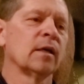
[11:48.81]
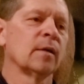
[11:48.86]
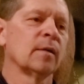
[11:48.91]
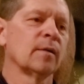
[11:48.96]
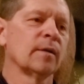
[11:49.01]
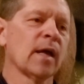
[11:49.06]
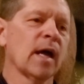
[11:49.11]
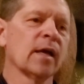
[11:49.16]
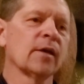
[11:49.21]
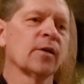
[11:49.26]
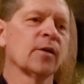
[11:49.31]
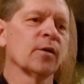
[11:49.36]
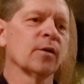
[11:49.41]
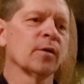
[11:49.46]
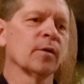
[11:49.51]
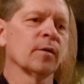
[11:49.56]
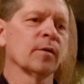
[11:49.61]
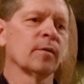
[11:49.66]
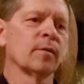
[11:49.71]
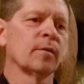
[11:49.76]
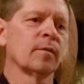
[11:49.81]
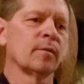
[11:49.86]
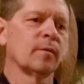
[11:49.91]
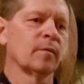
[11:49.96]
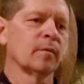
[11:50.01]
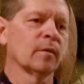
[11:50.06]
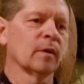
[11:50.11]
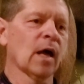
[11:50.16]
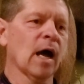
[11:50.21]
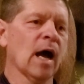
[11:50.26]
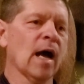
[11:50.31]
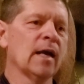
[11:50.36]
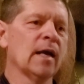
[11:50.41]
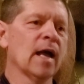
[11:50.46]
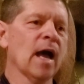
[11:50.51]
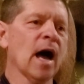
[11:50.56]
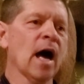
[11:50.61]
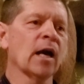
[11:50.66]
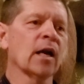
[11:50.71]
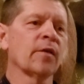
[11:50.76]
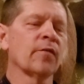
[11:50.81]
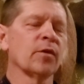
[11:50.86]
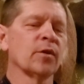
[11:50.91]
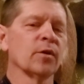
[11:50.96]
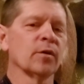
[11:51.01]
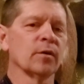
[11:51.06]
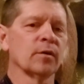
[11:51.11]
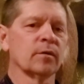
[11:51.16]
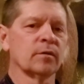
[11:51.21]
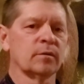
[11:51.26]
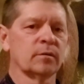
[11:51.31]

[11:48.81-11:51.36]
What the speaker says: Take your light out of your